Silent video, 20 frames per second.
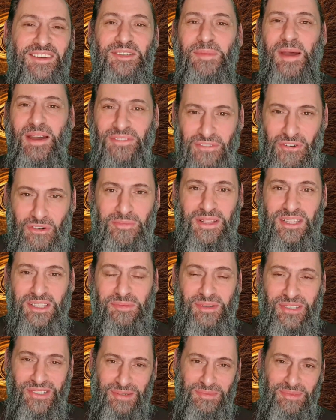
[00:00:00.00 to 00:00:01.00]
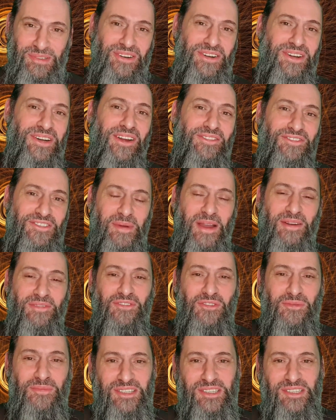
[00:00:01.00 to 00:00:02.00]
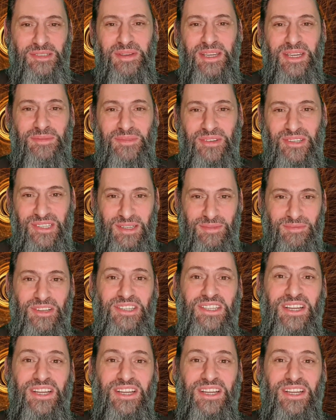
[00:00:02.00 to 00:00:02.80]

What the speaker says: was about 4 months Muslim, after about 4 months of being a Muslim,